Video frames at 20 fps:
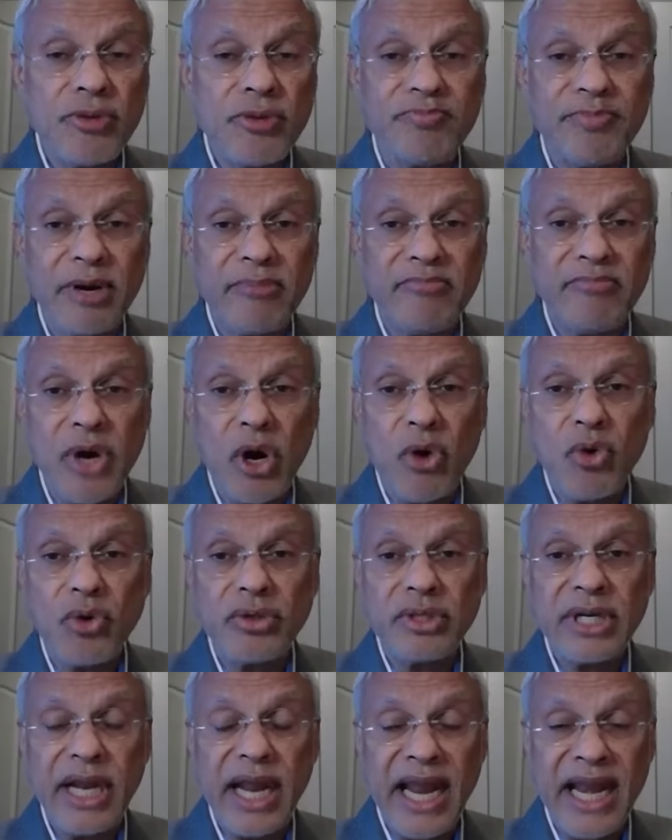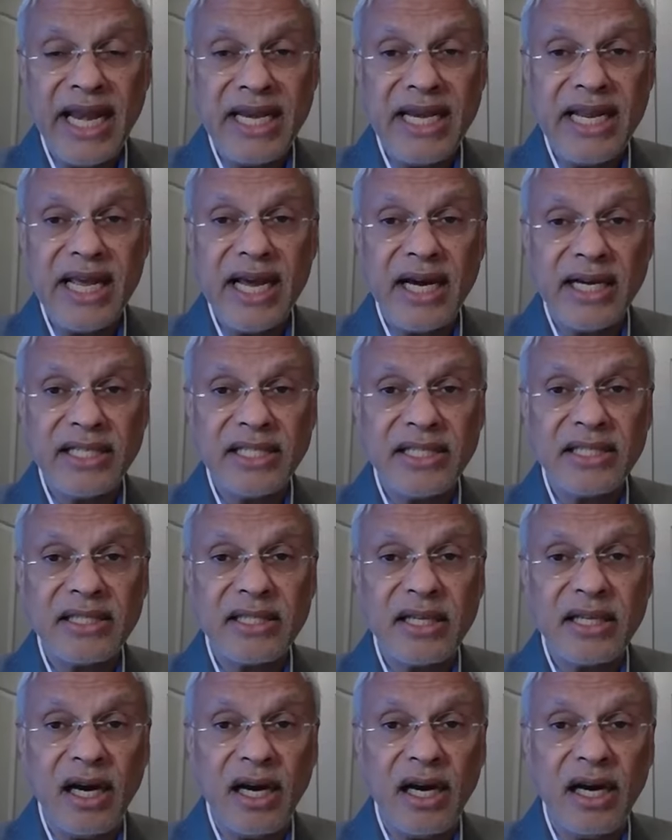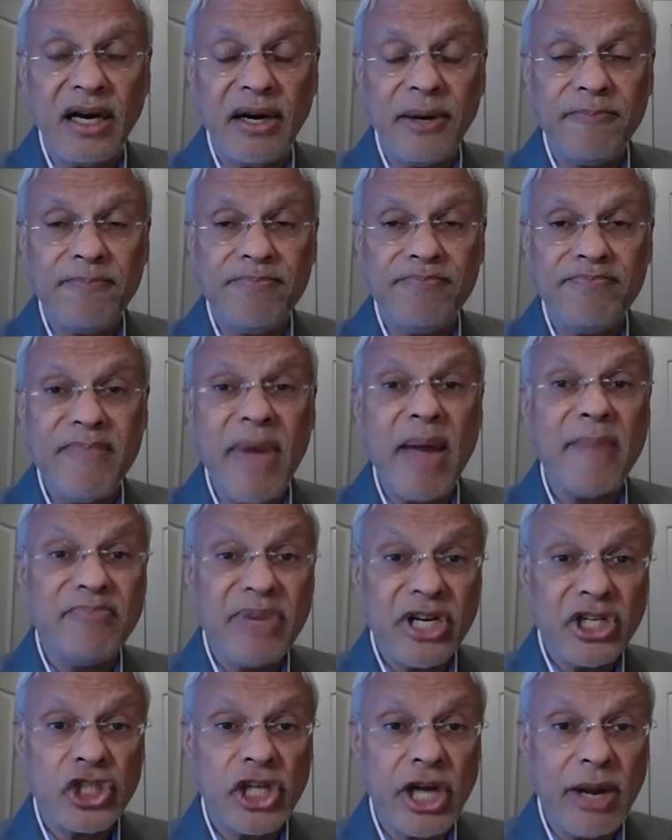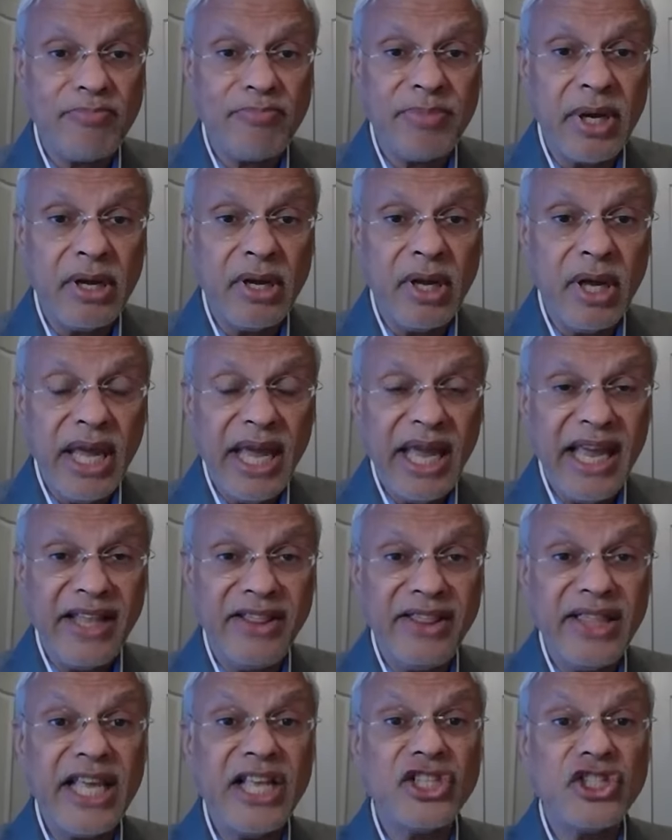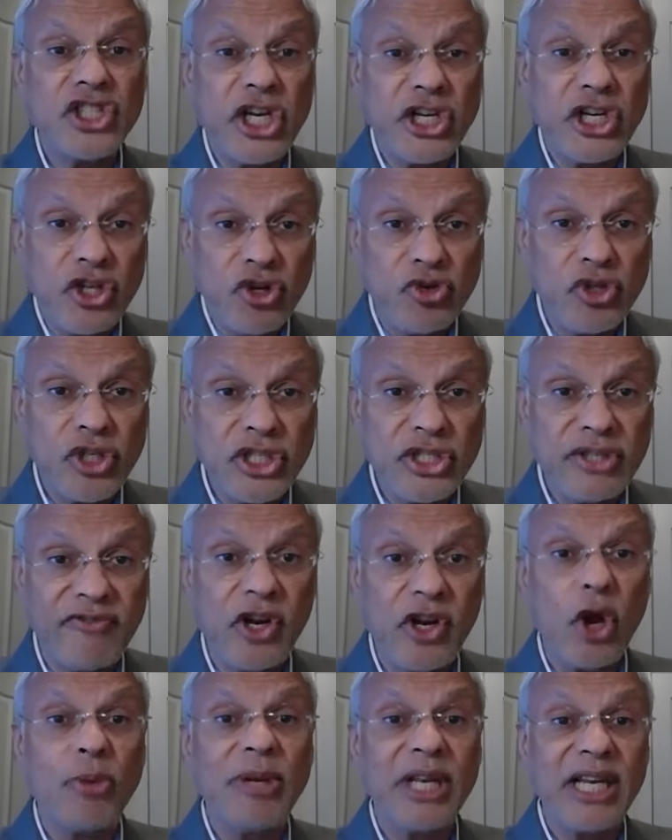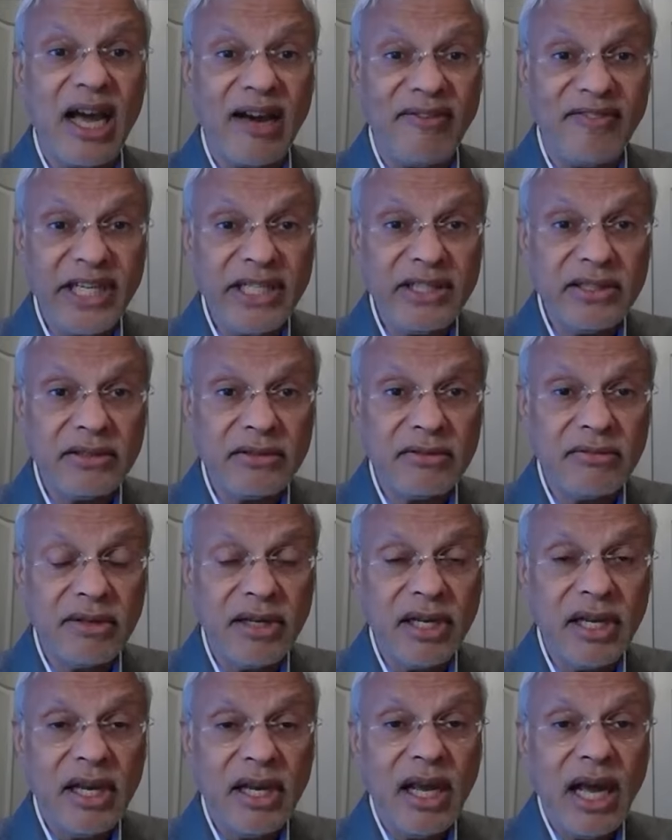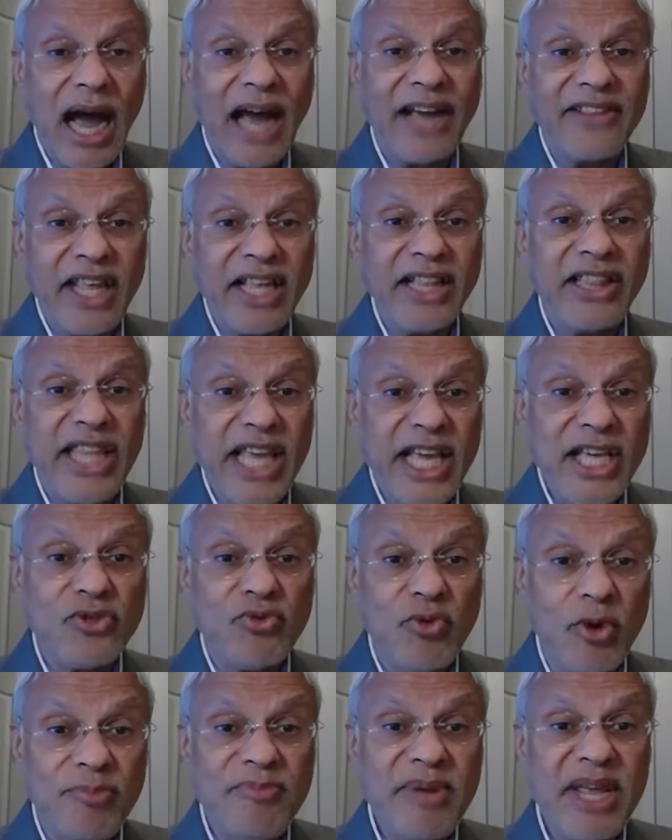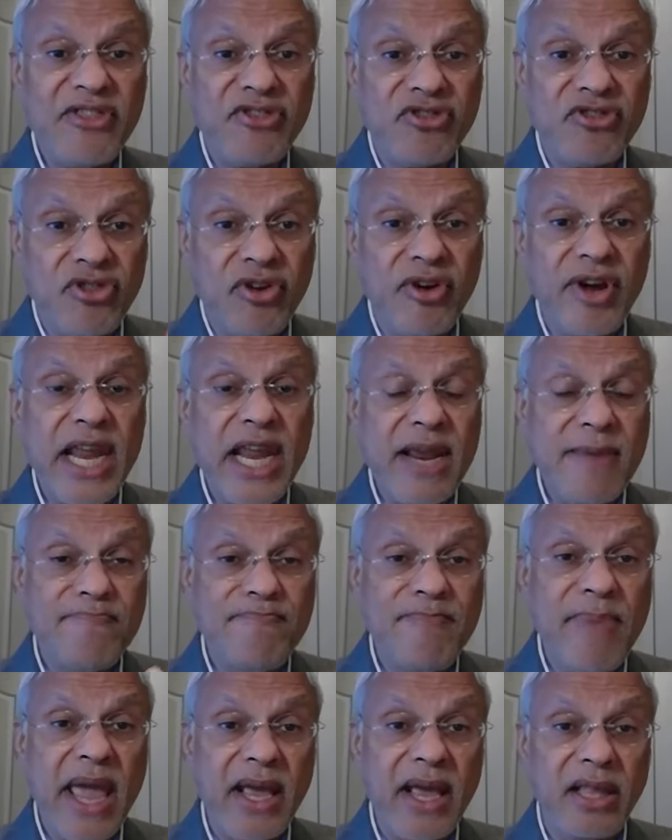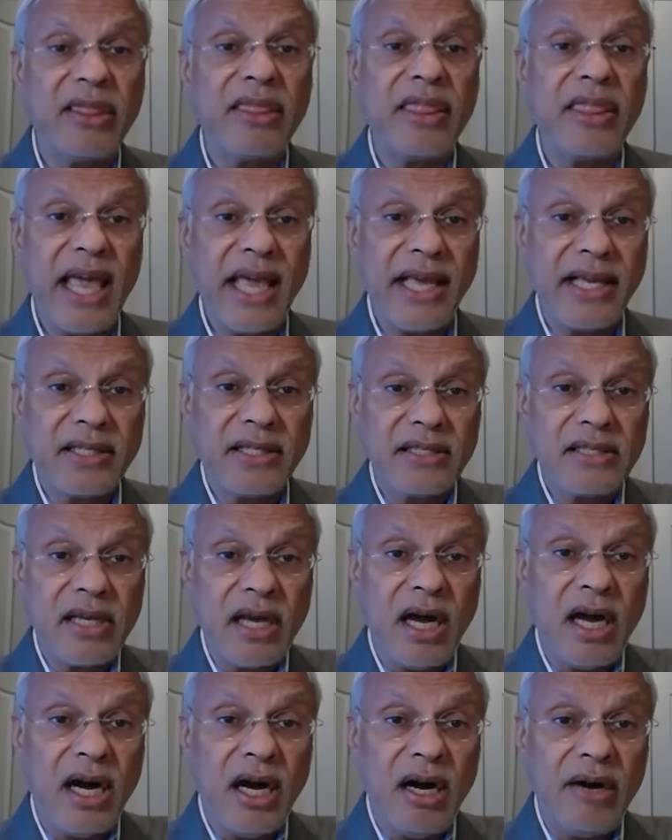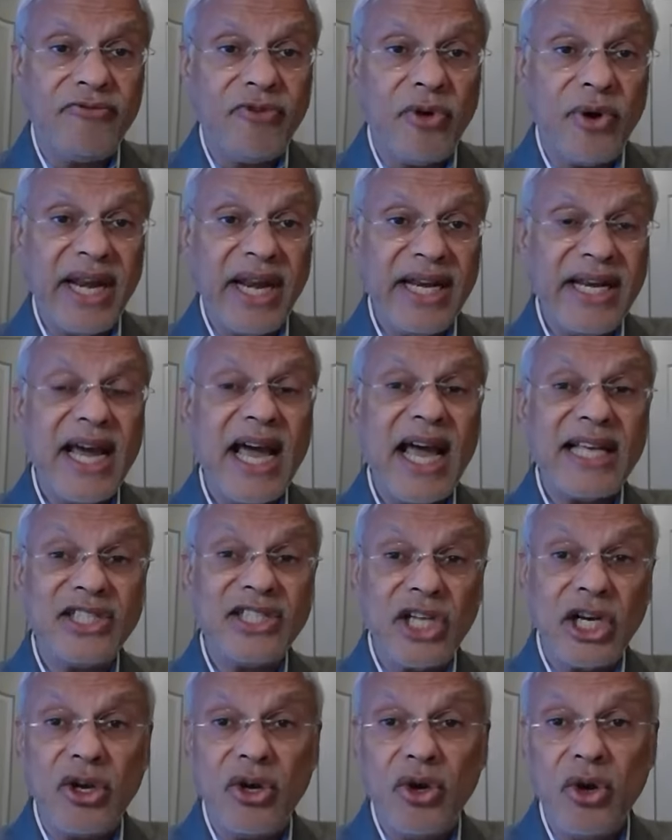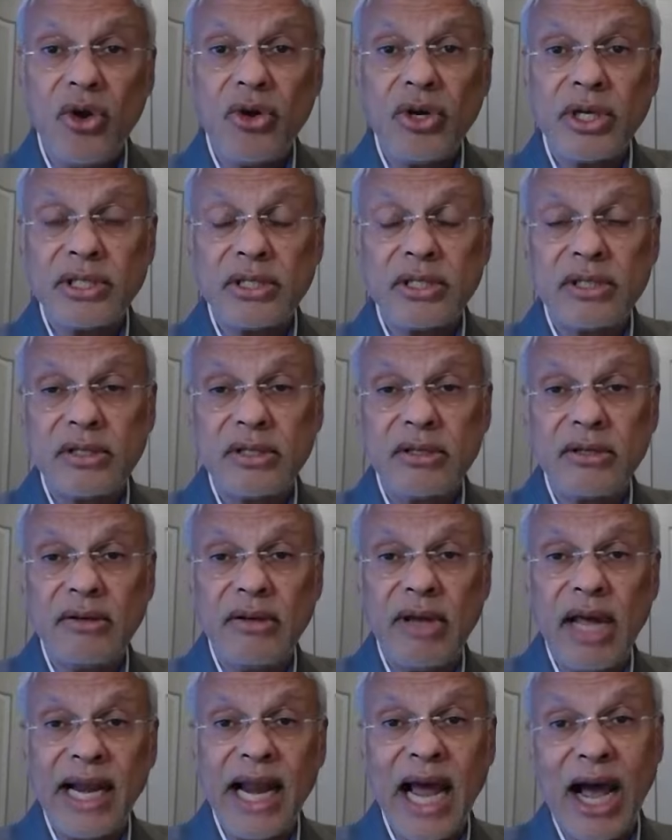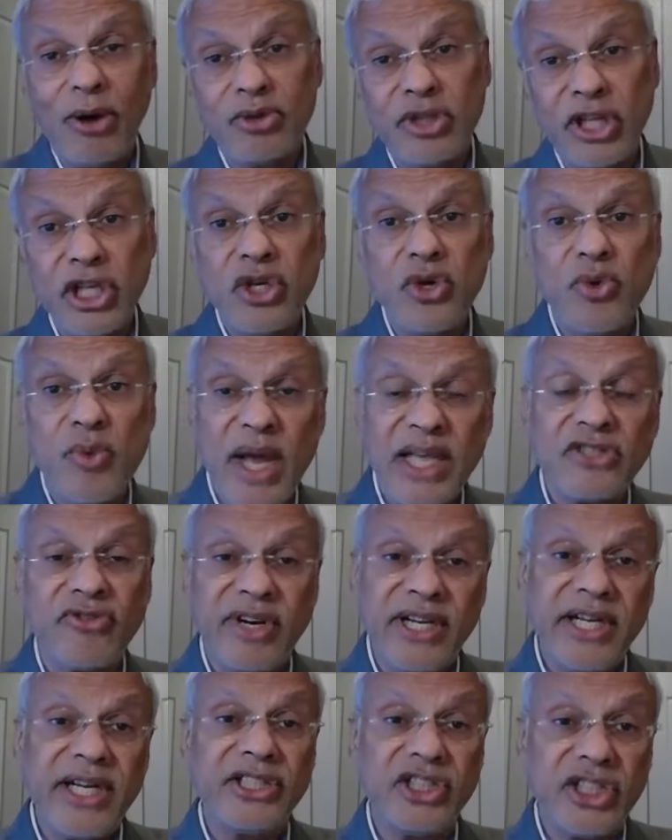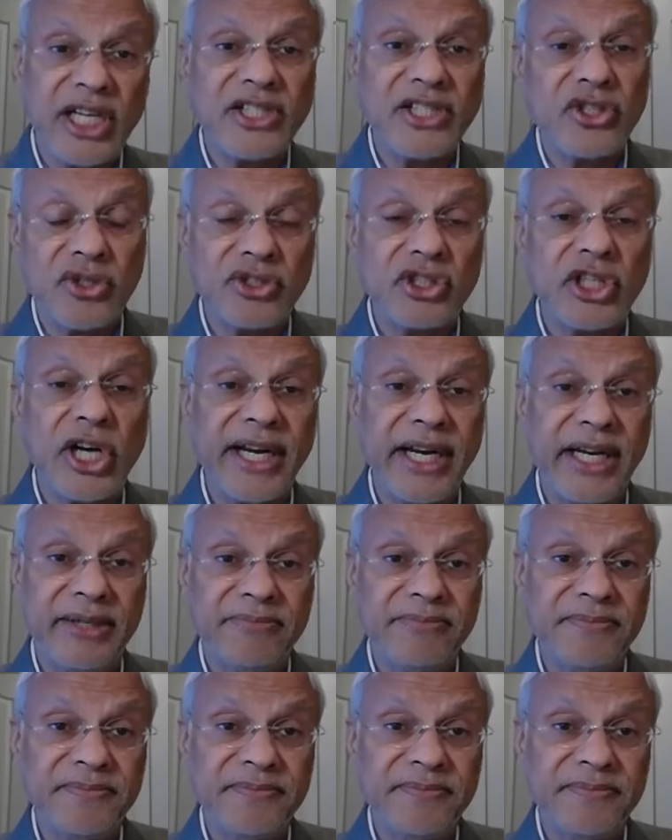promote India's membership in the institutions of global governance. I think these would be three big things for India as it looks at how the US readjusts to China.